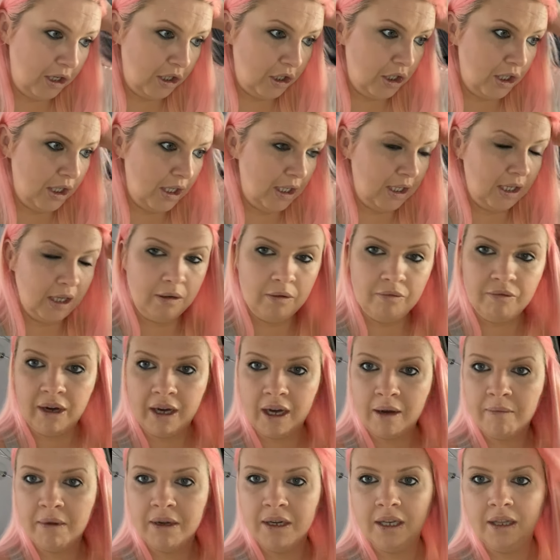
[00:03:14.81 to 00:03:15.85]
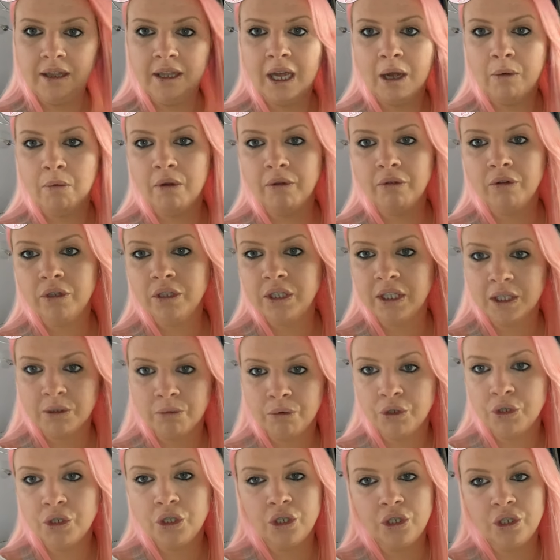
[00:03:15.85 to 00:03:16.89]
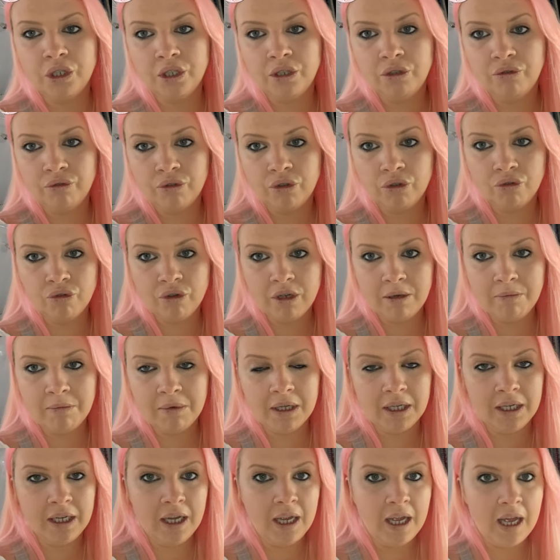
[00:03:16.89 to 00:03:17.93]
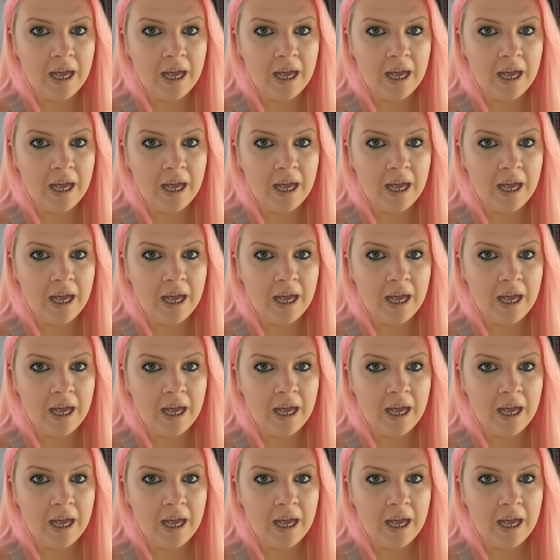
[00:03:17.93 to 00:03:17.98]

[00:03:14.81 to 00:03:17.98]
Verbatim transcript: She recommended that one because that's what she uses for streaming